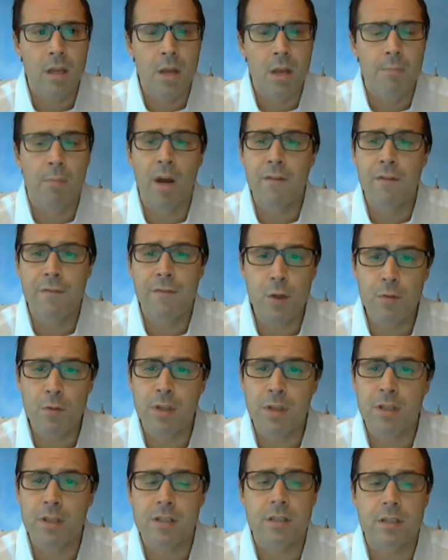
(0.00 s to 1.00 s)
My view
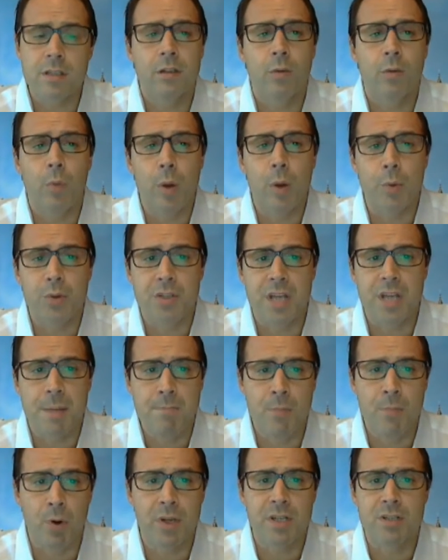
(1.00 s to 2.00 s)
that we will see a
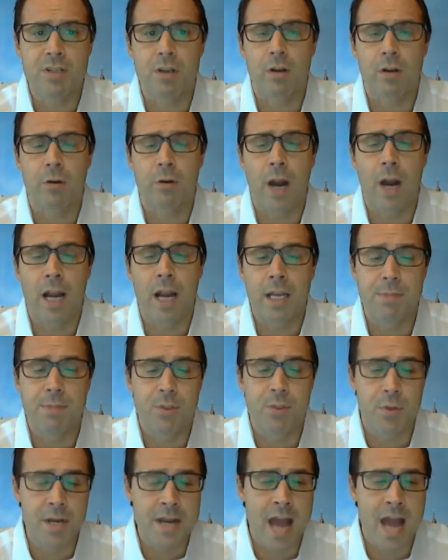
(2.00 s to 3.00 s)
modest dollar rally
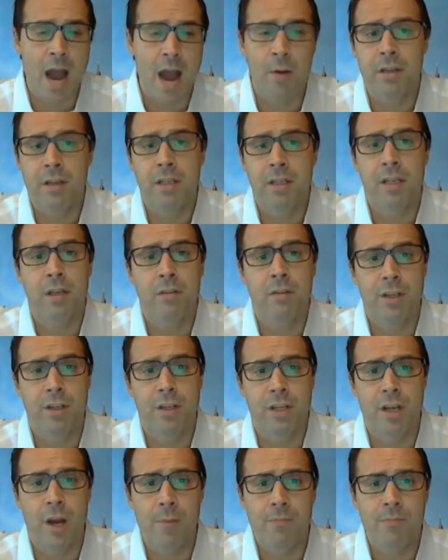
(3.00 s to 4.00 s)
between now and the end of the
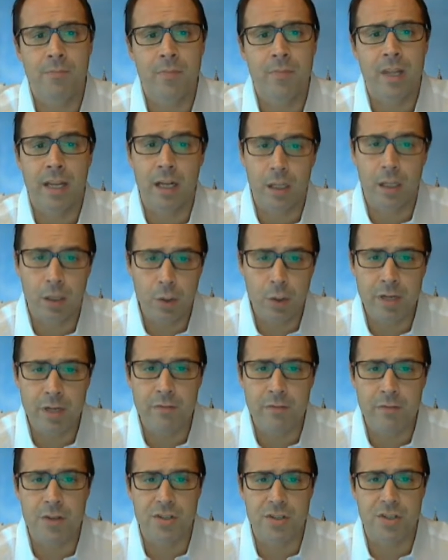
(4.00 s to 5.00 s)
year, including
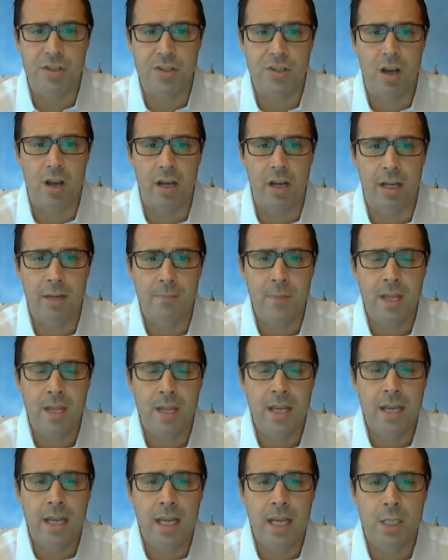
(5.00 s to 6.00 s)
versus sterling,
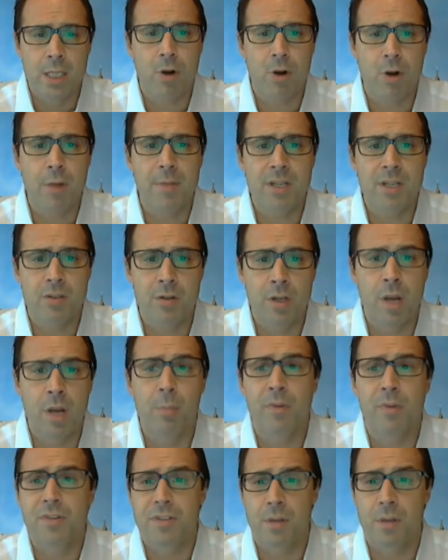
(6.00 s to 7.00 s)
is premised on a
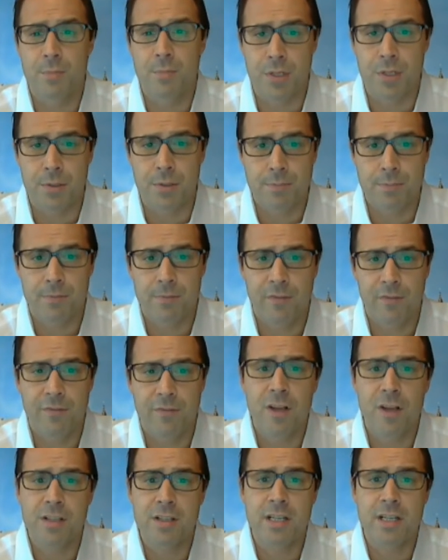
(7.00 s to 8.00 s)
number of assumptions.
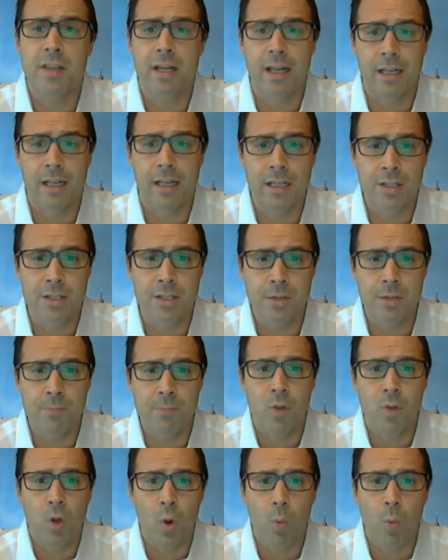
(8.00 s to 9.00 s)
Firstly, that Clinton
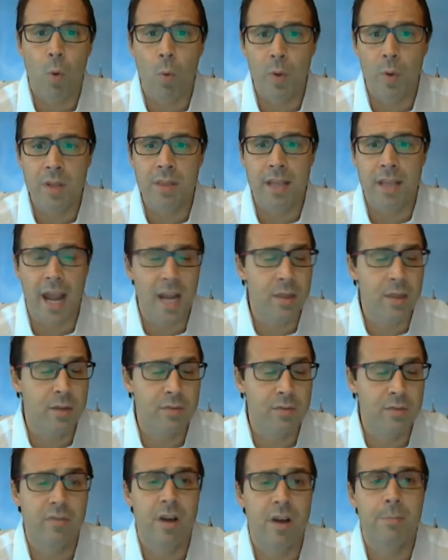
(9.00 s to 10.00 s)
will win the 8th of
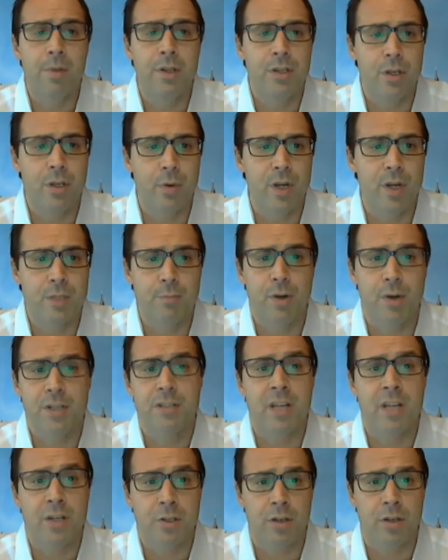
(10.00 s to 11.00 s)
November US
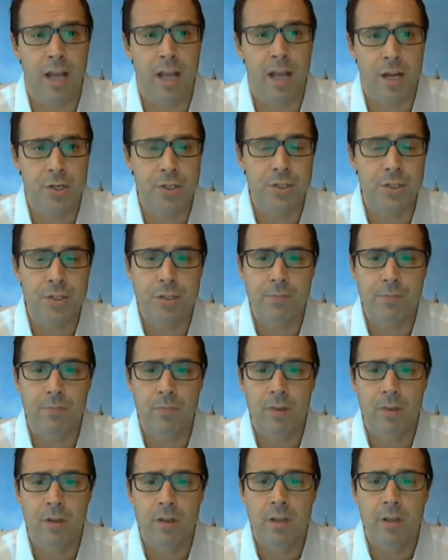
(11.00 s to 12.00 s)
presidential elections,
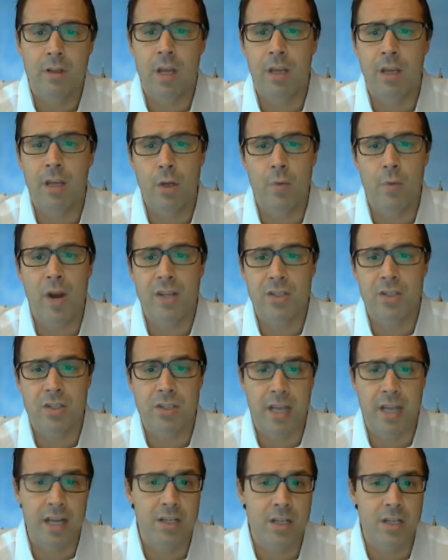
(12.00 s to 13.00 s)
that US
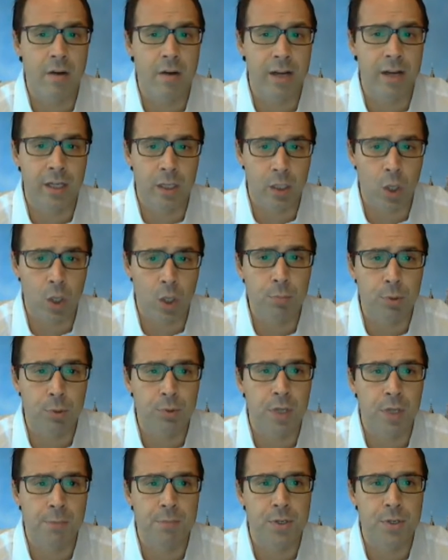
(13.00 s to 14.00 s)
data and global
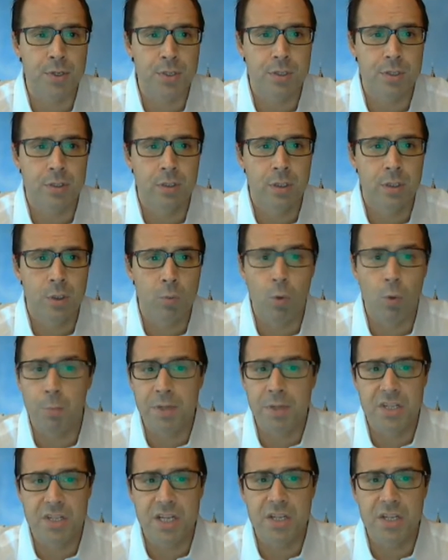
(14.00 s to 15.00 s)
numbers will
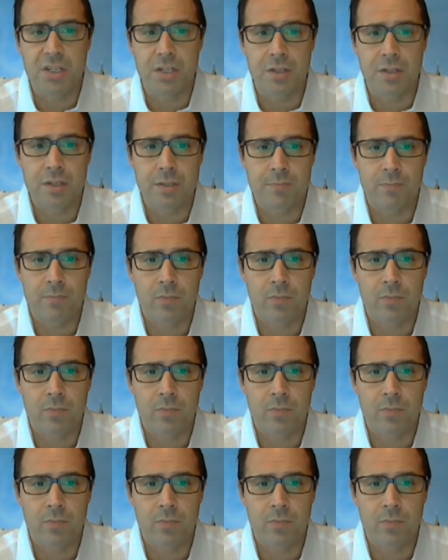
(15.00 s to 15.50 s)
be decent,